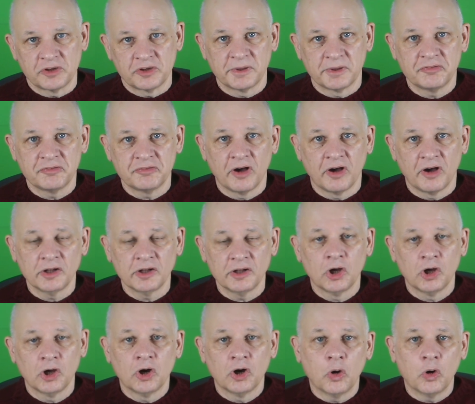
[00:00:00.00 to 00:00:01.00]
file
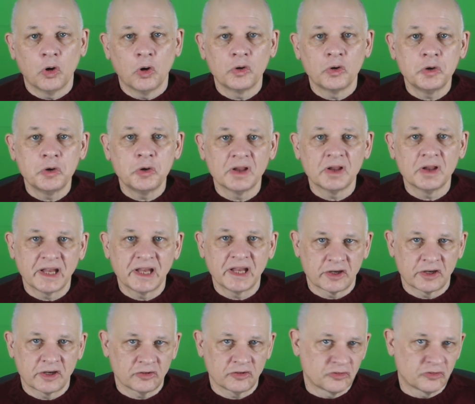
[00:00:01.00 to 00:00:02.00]
or you link
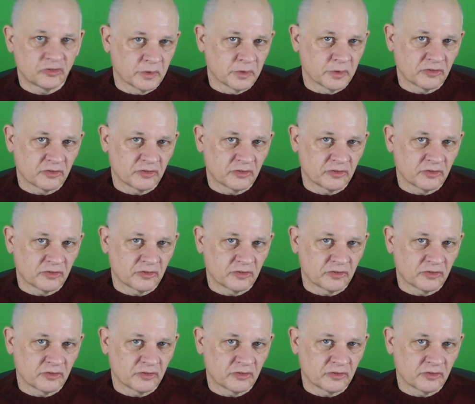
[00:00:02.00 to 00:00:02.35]
to it.